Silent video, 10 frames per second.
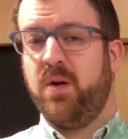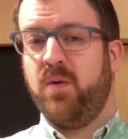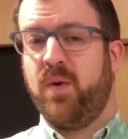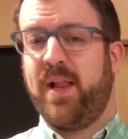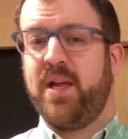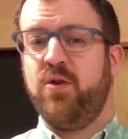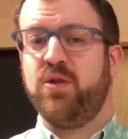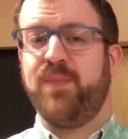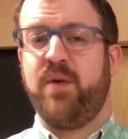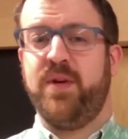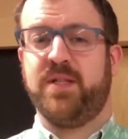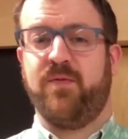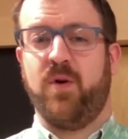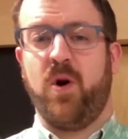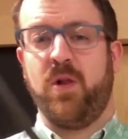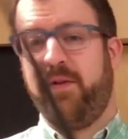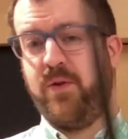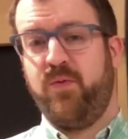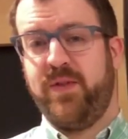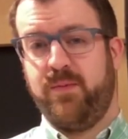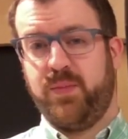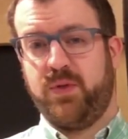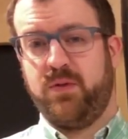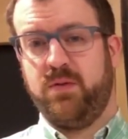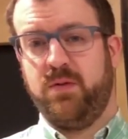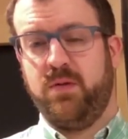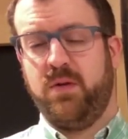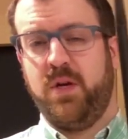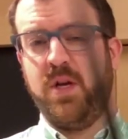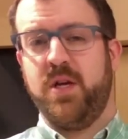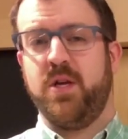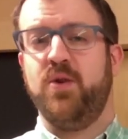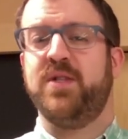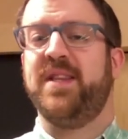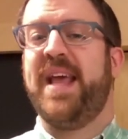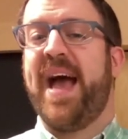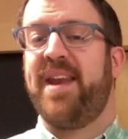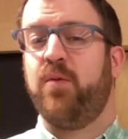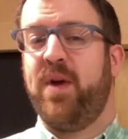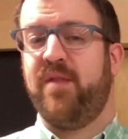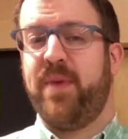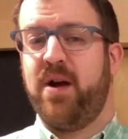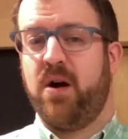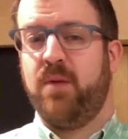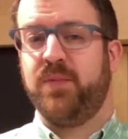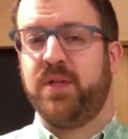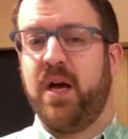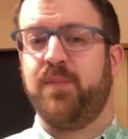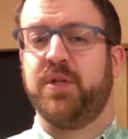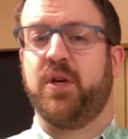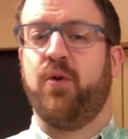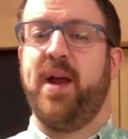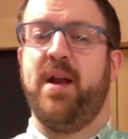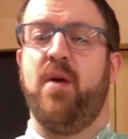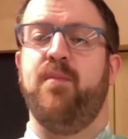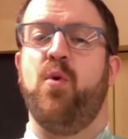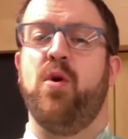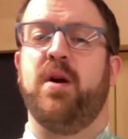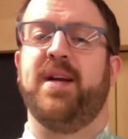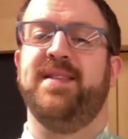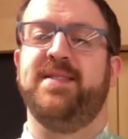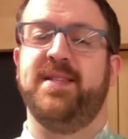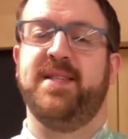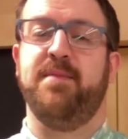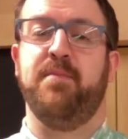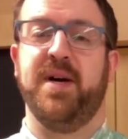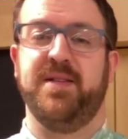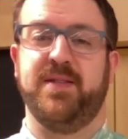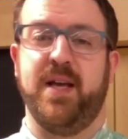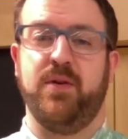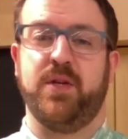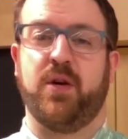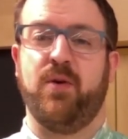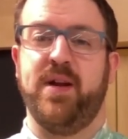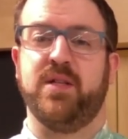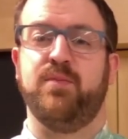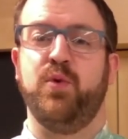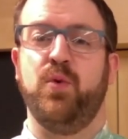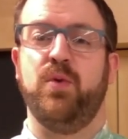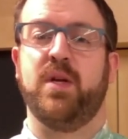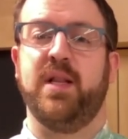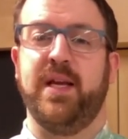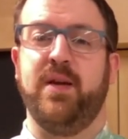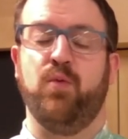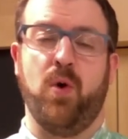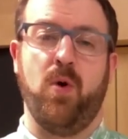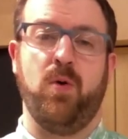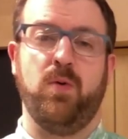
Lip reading: While I use my wrist for all other rhythms, using the added weight of my arms helps to create a more consistent buzz sound to create a smooth, clean roll.